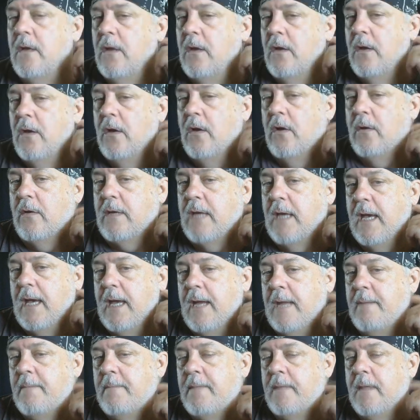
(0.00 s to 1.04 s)

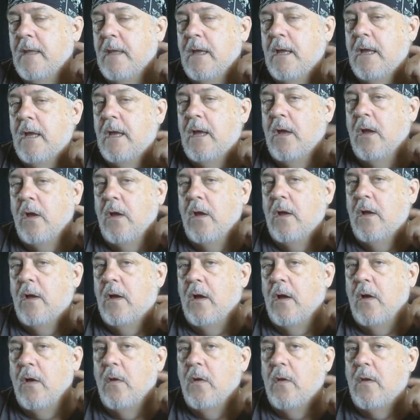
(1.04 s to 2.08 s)
Okay.
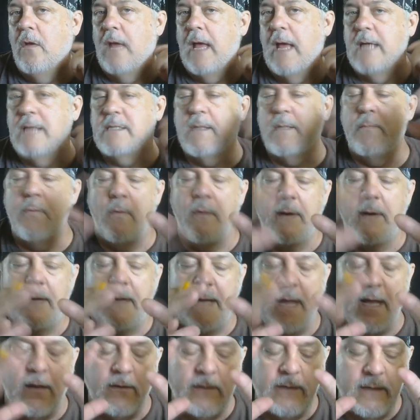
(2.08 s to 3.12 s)
As I pointed
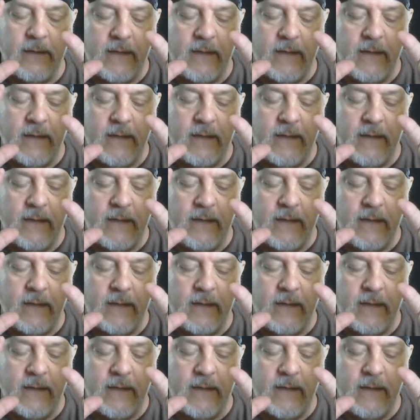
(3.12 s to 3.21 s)
out,